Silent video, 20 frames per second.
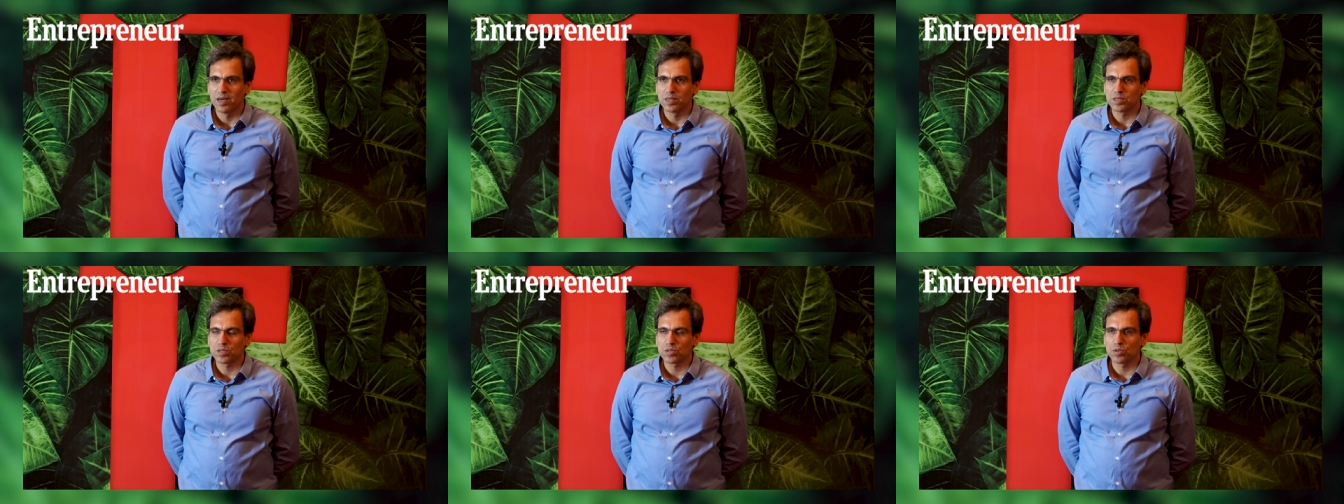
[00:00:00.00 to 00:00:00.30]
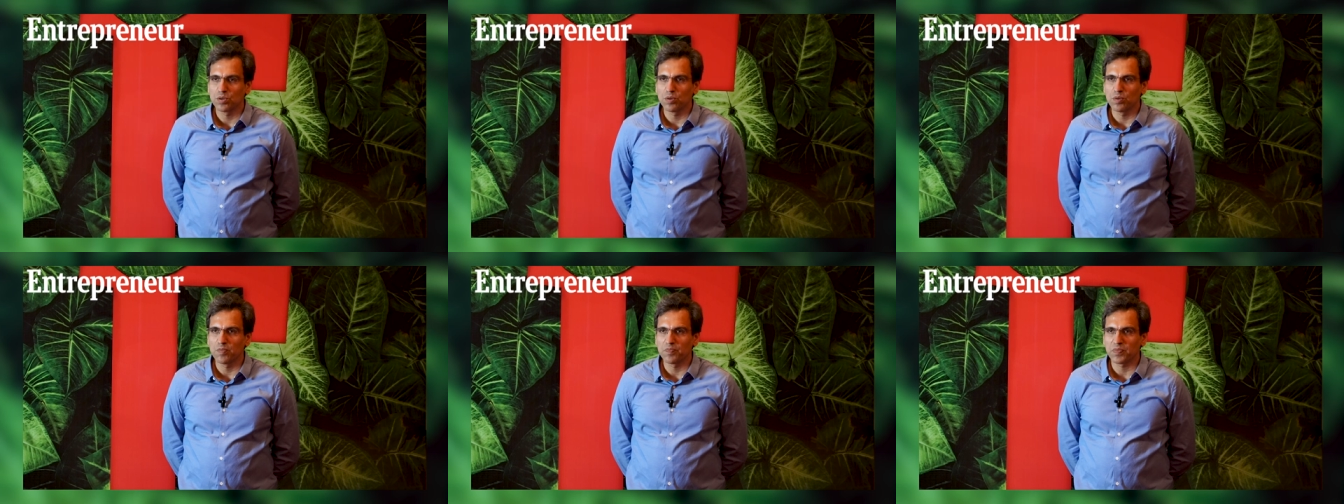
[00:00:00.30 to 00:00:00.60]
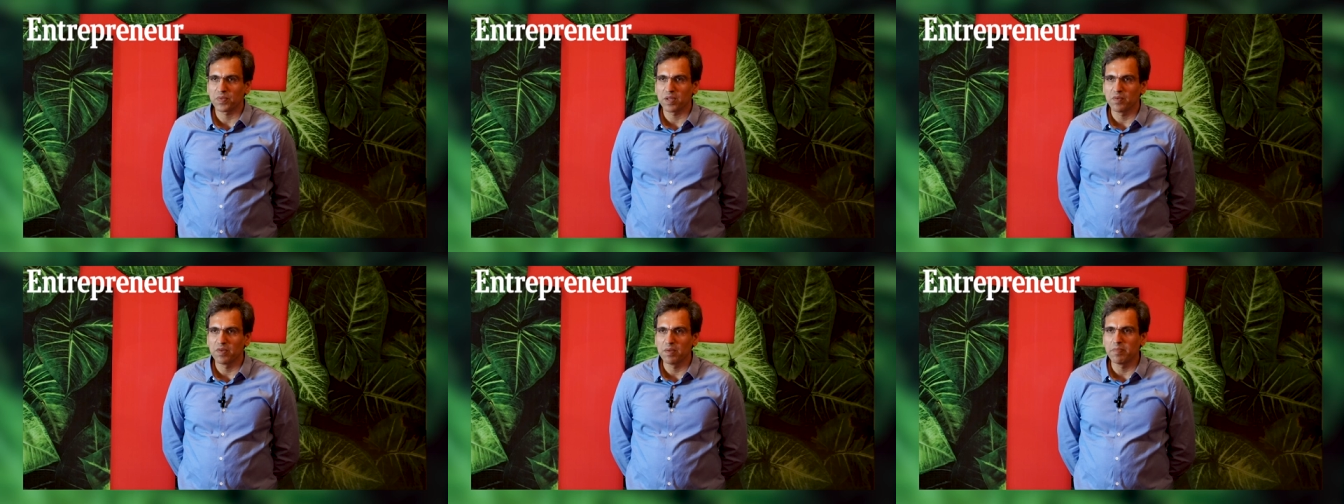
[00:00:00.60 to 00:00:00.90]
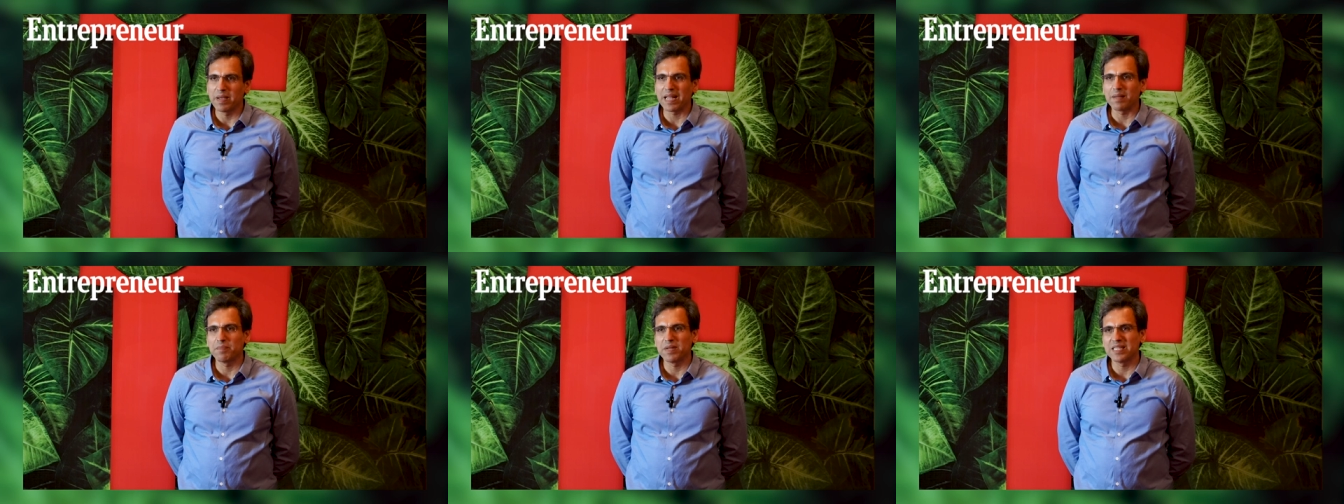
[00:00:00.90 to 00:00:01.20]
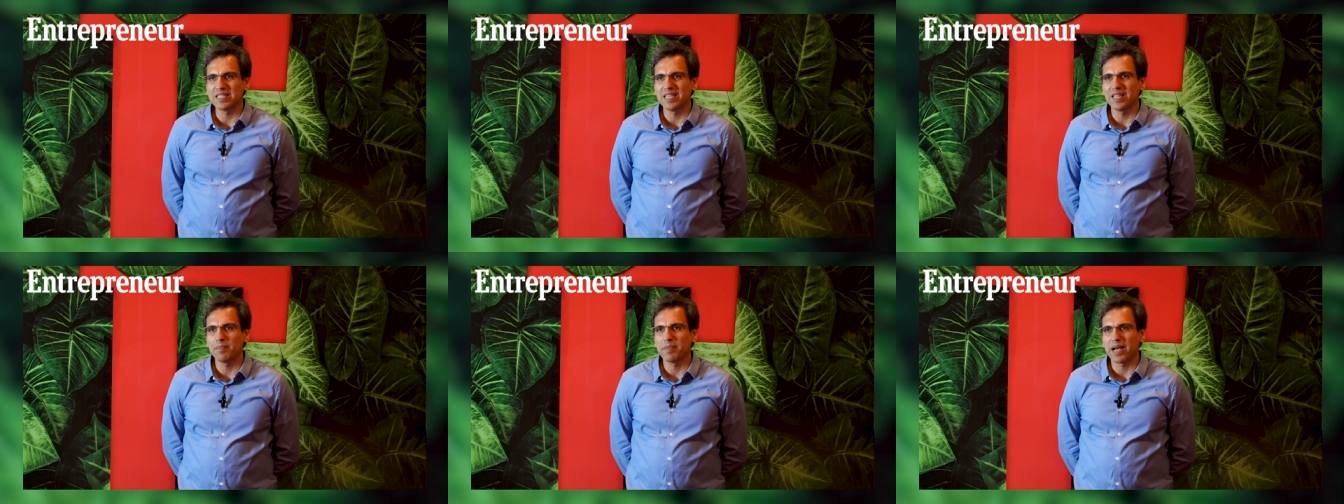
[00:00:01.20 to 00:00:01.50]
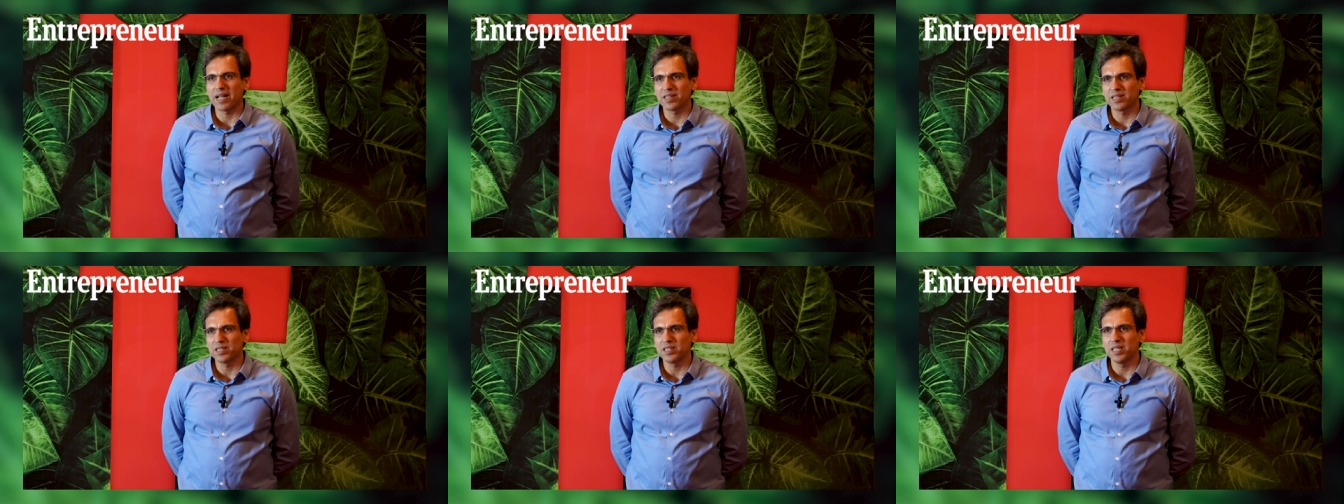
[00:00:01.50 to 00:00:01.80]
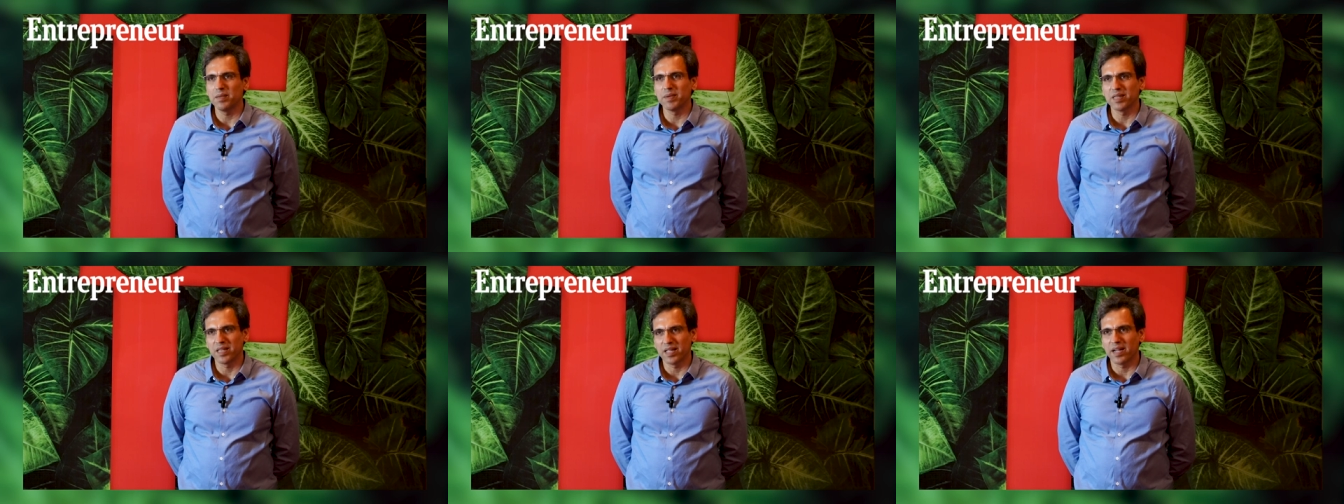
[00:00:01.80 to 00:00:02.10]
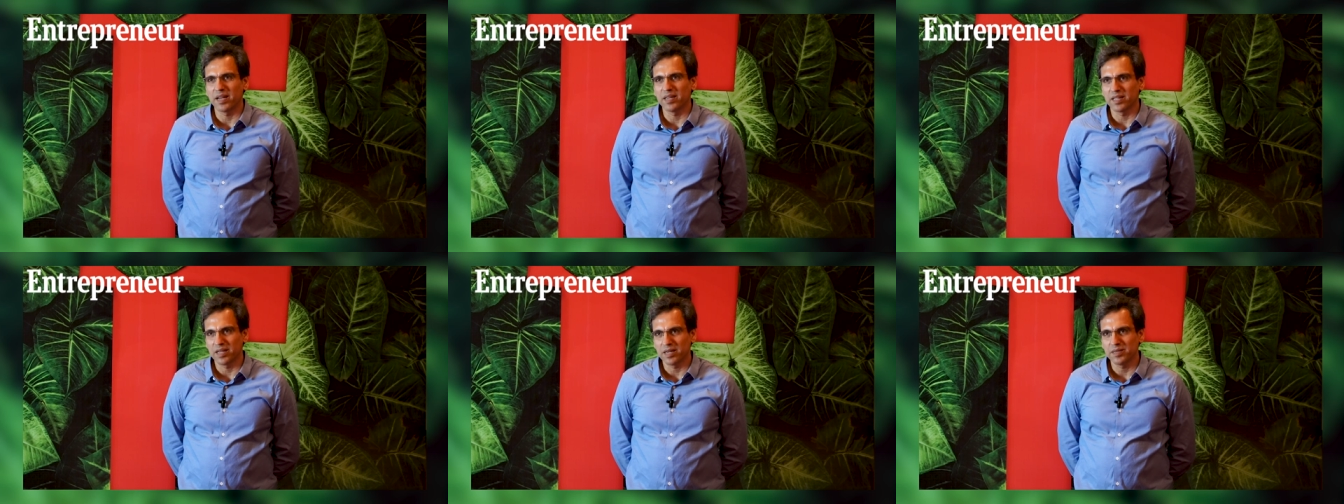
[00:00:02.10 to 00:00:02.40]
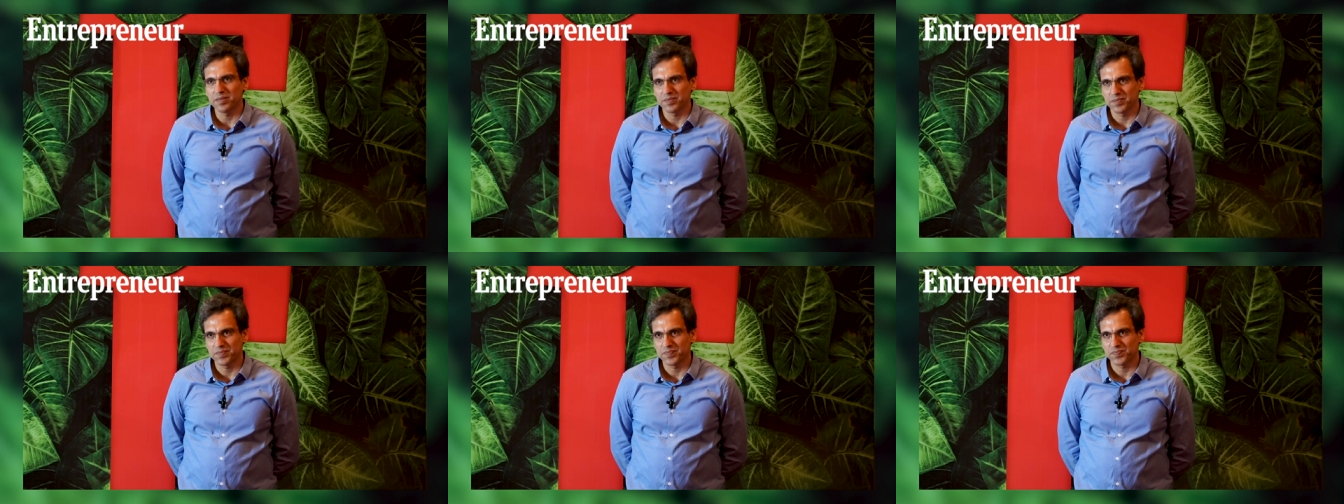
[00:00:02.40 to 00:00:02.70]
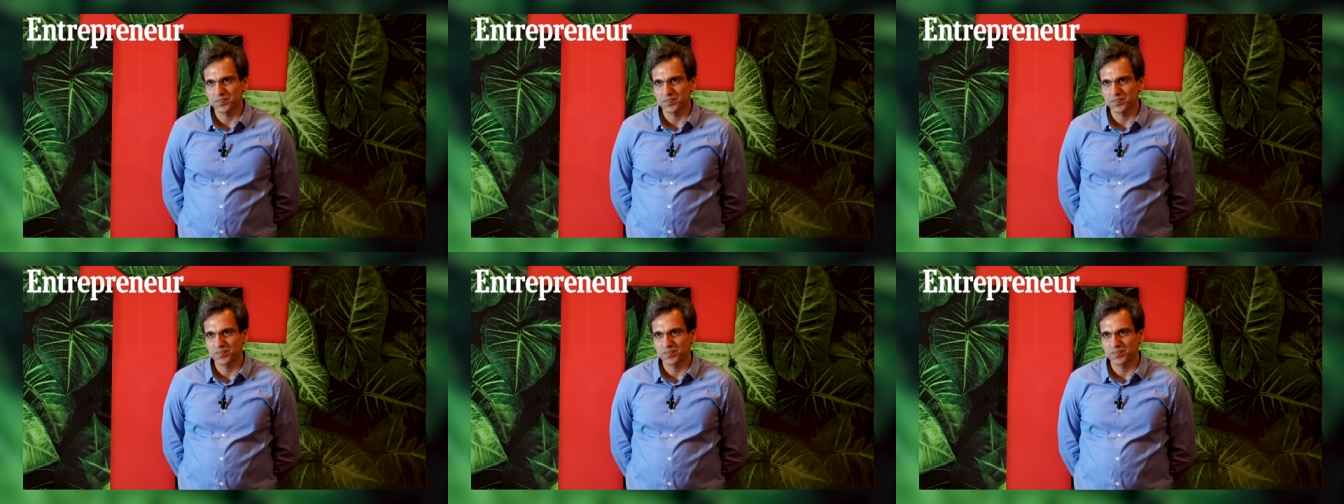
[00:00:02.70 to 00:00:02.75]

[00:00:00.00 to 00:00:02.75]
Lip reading: So we basically back the team and the idea.